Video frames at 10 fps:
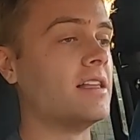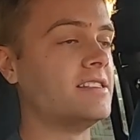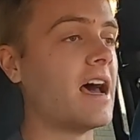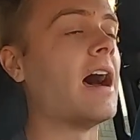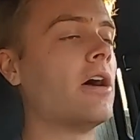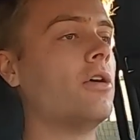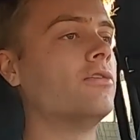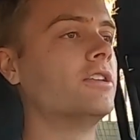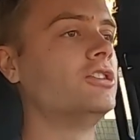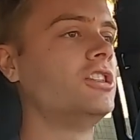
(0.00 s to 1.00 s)
Tahoe
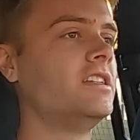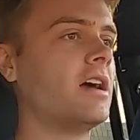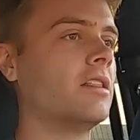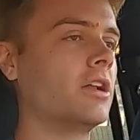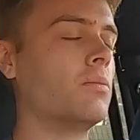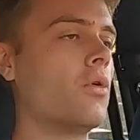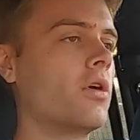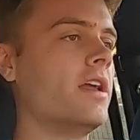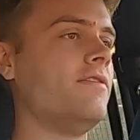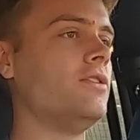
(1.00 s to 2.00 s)
version, a little
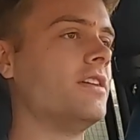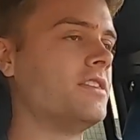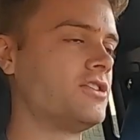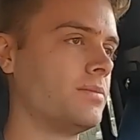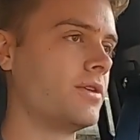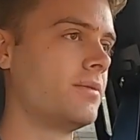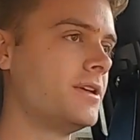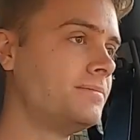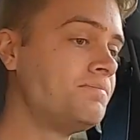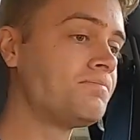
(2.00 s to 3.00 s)
more if you get the
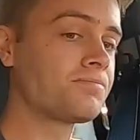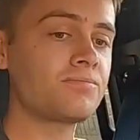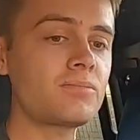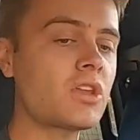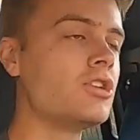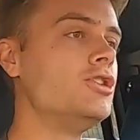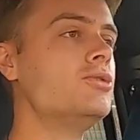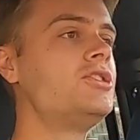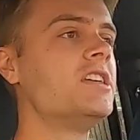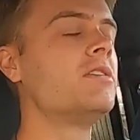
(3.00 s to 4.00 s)
Suburban.
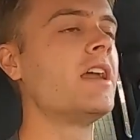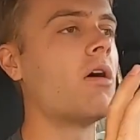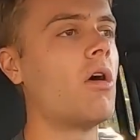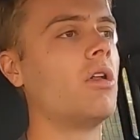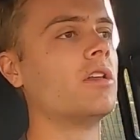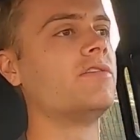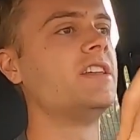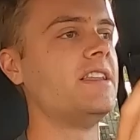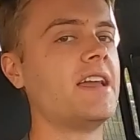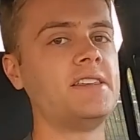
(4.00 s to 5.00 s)
You still get all of
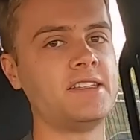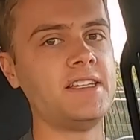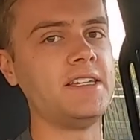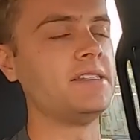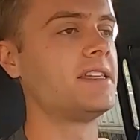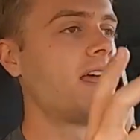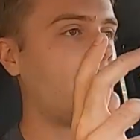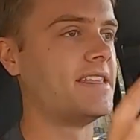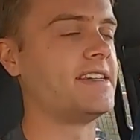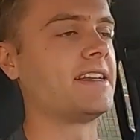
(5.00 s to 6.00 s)
the niceties
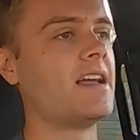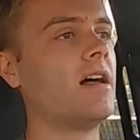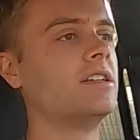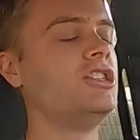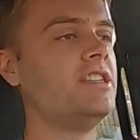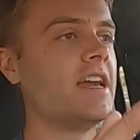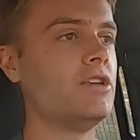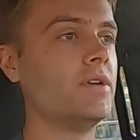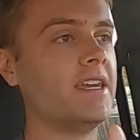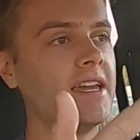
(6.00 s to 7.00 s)
and technology that
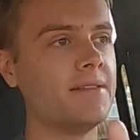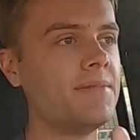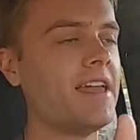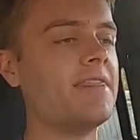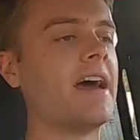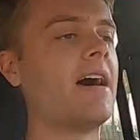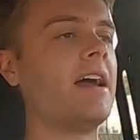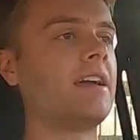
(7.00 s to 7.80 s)
you would get in that high